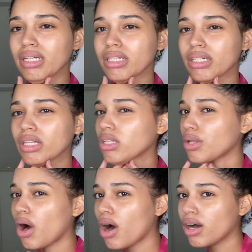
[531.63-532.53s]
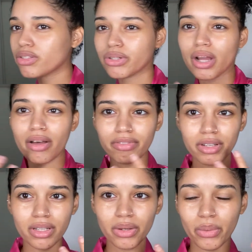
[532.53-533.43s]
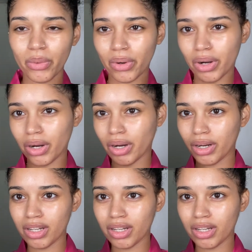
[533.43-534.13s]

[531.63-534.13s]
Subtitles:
clogged or heavy or